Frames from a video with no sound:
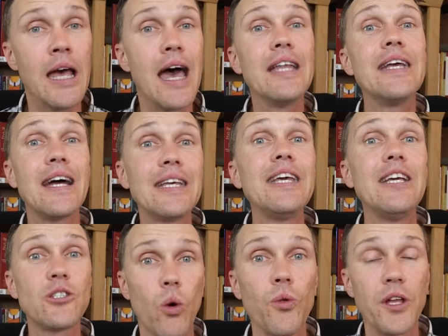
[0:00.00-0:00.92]
and yet
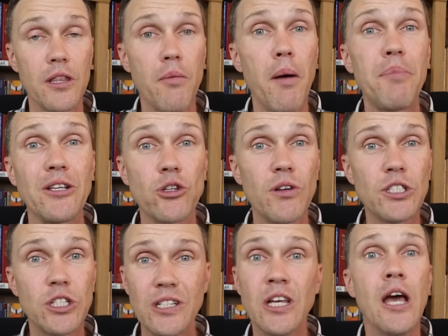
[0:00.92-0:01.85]
he's holding them up as
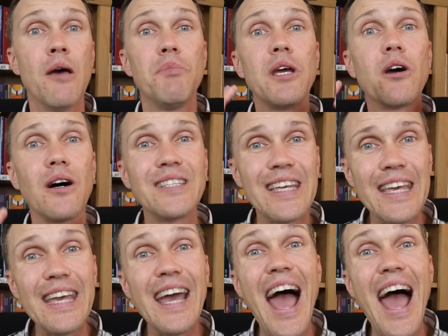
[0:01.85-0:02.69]
Christians because he